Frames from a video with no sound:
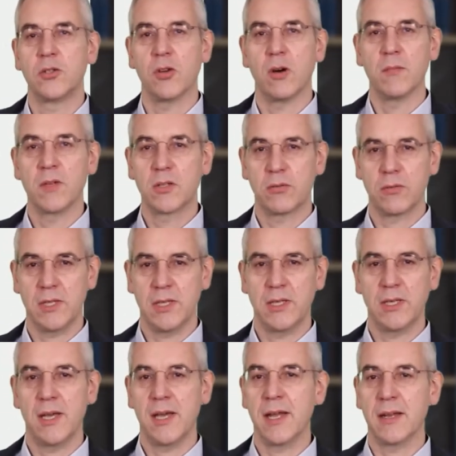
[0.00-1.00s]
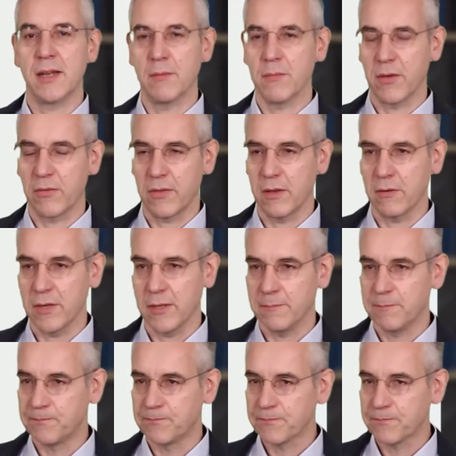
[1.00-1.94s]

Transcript: geometry, and number theory.